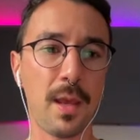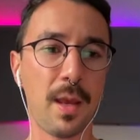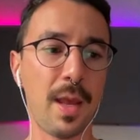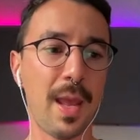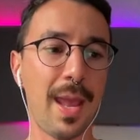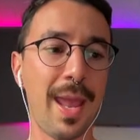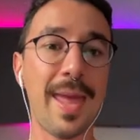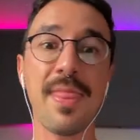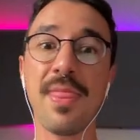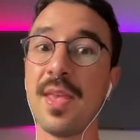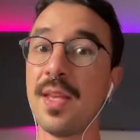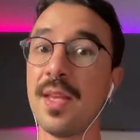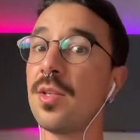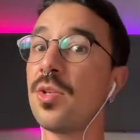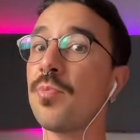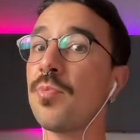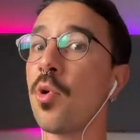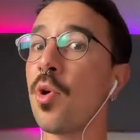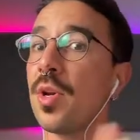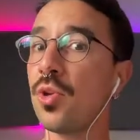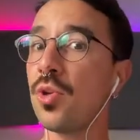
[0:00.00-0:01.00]
and this is
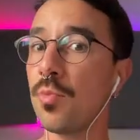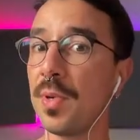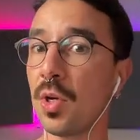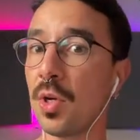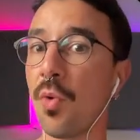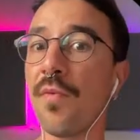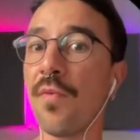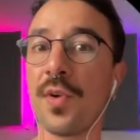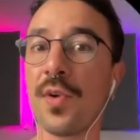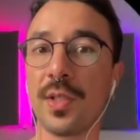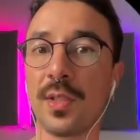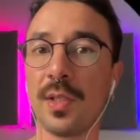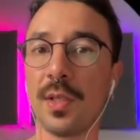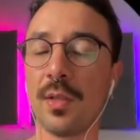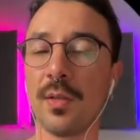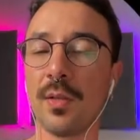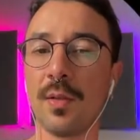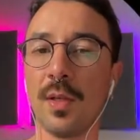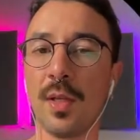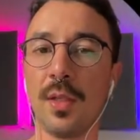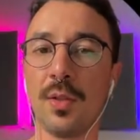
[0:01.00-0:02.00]
going to be
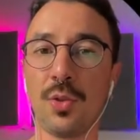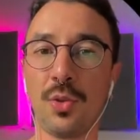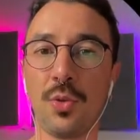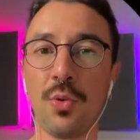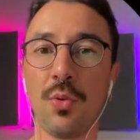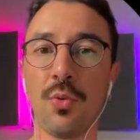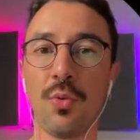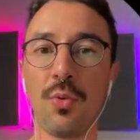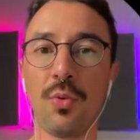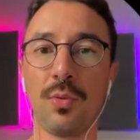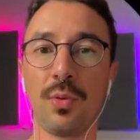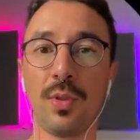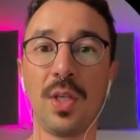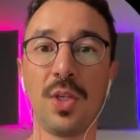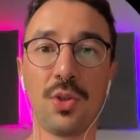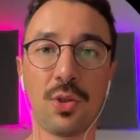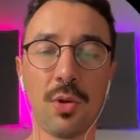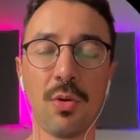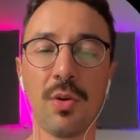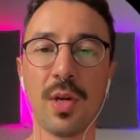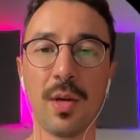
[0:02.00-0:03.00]
converted into
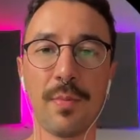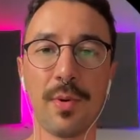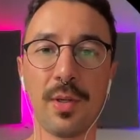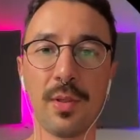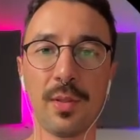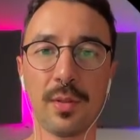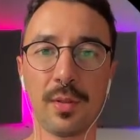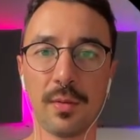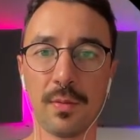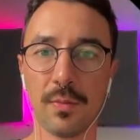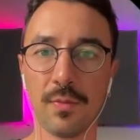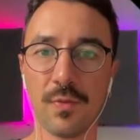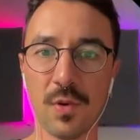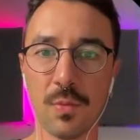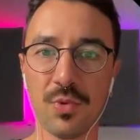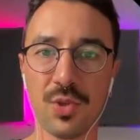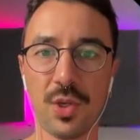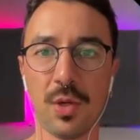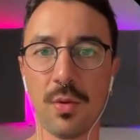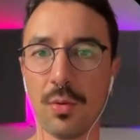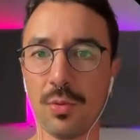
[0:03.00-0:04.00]
digital numbers from
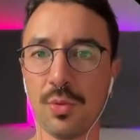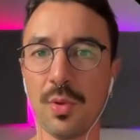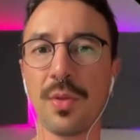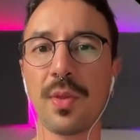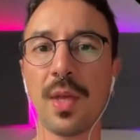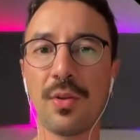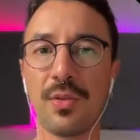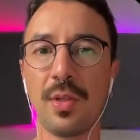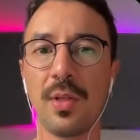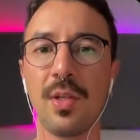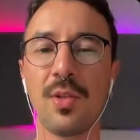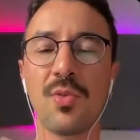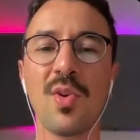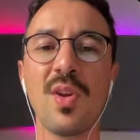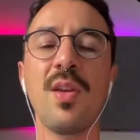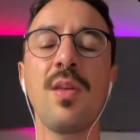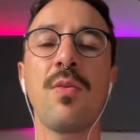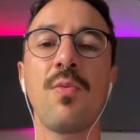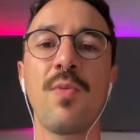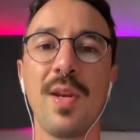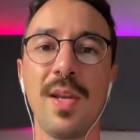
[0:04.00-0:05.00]
0 to
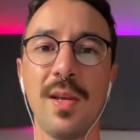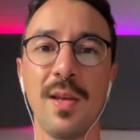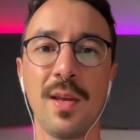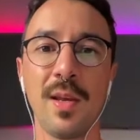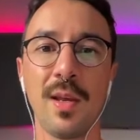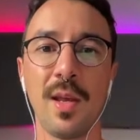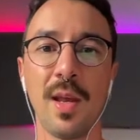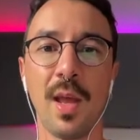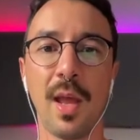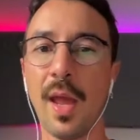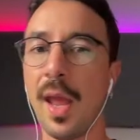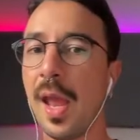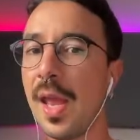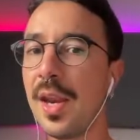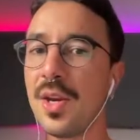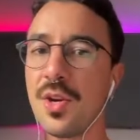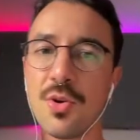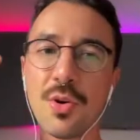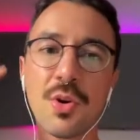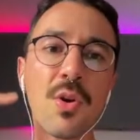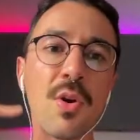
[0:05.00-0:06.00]
1023, and
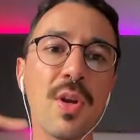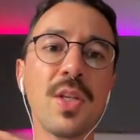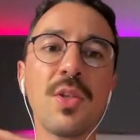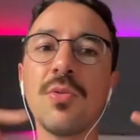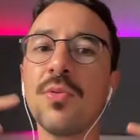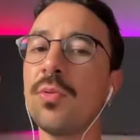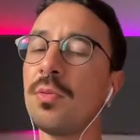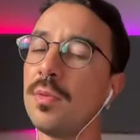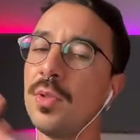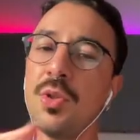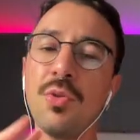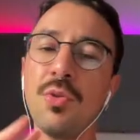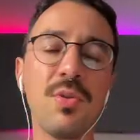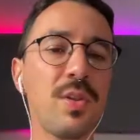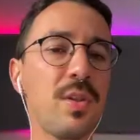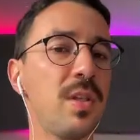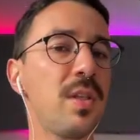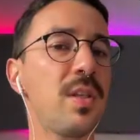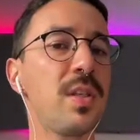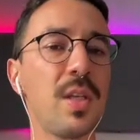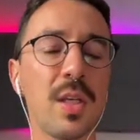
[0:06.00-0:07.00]
you're going to use
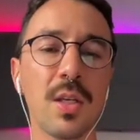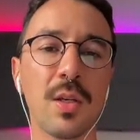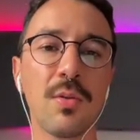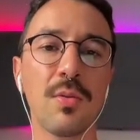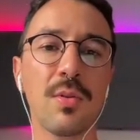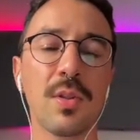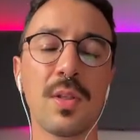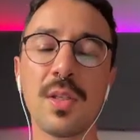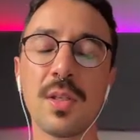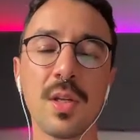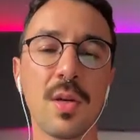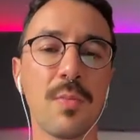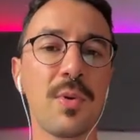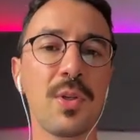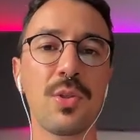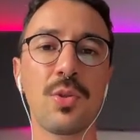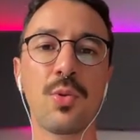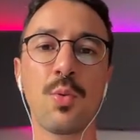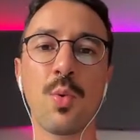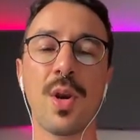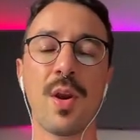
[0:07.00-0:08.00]
this signal, these numbers,
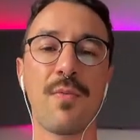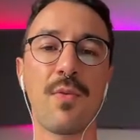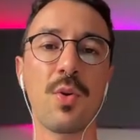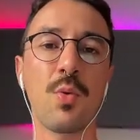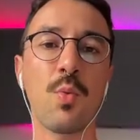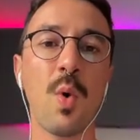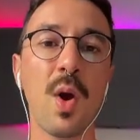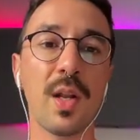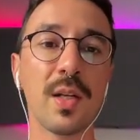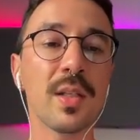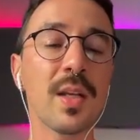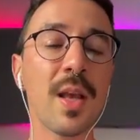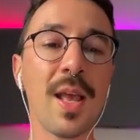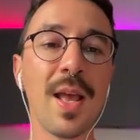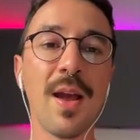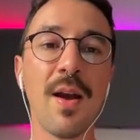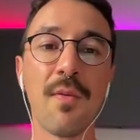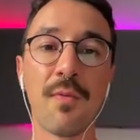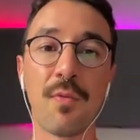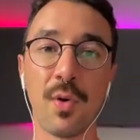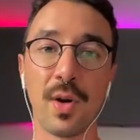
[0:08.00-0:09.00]
to whatever you want.
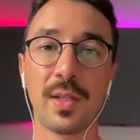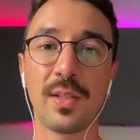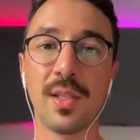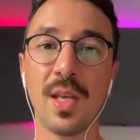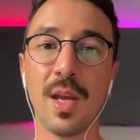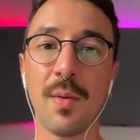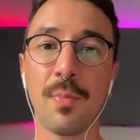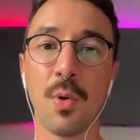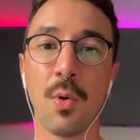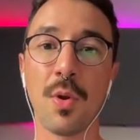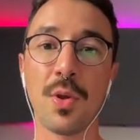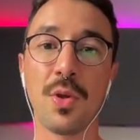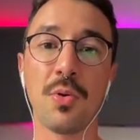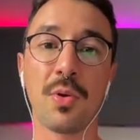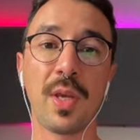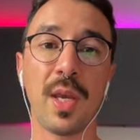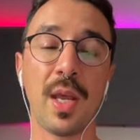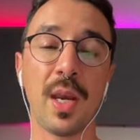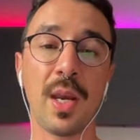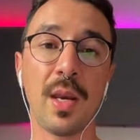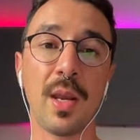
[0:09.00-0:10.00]
For example, you
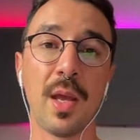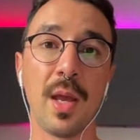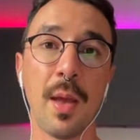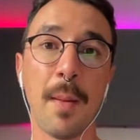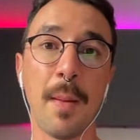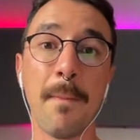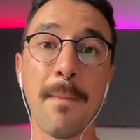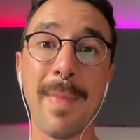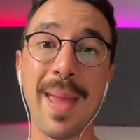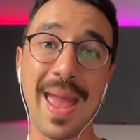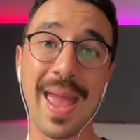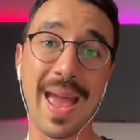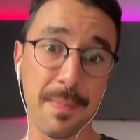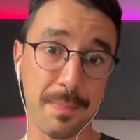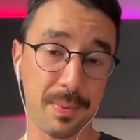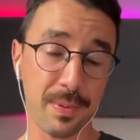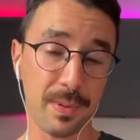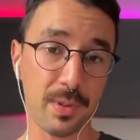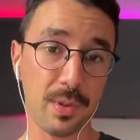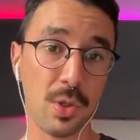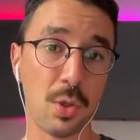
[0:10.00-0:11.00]
can map
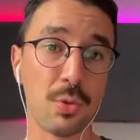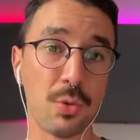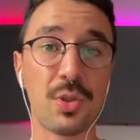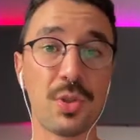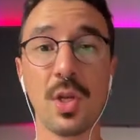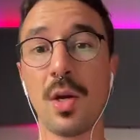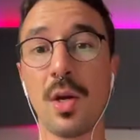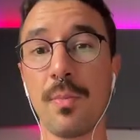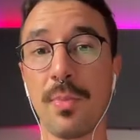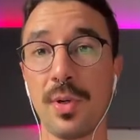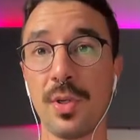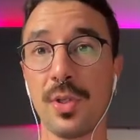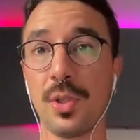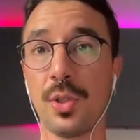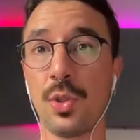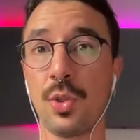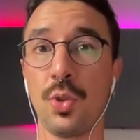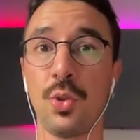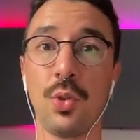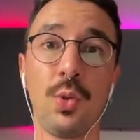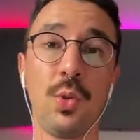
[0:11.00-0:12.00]
those numbers
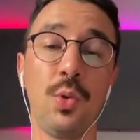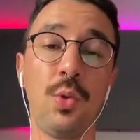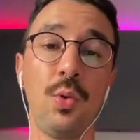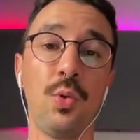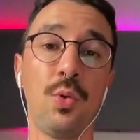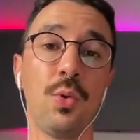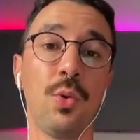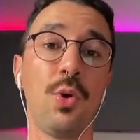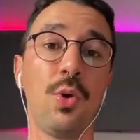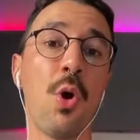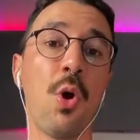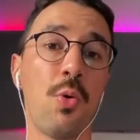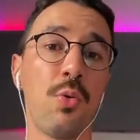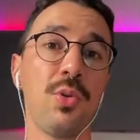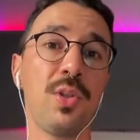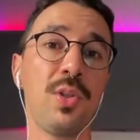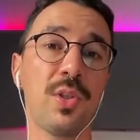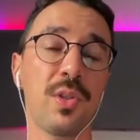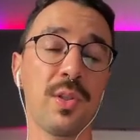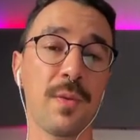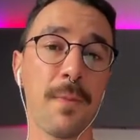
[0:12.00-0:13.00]
to
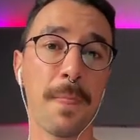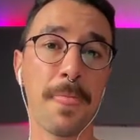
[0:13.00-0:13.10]
notes